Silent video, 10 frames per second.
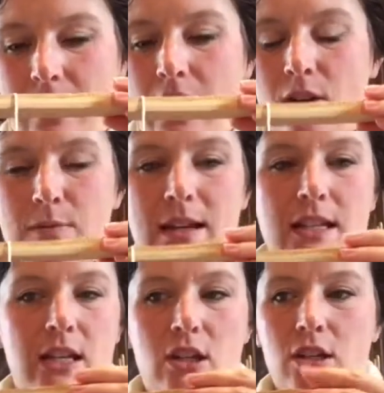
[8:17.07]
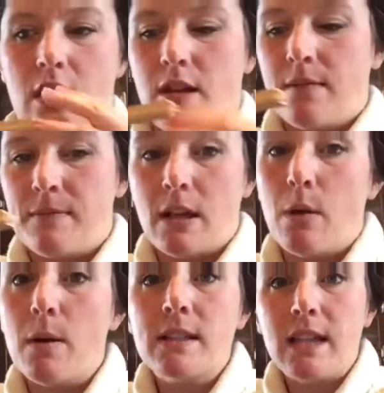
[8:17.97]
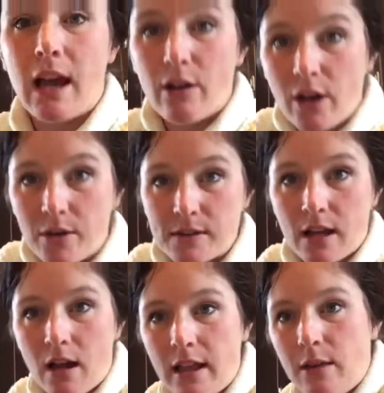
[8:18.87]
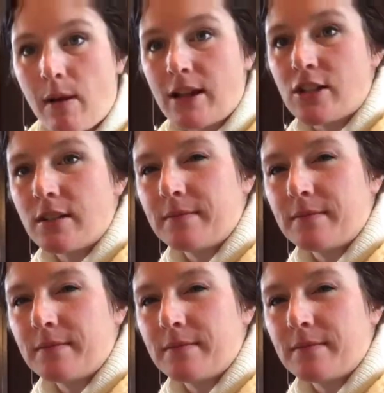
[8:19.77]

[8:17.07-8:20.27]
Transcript: Candles might touch each other. So we'll see how it goes. I'll let you watch.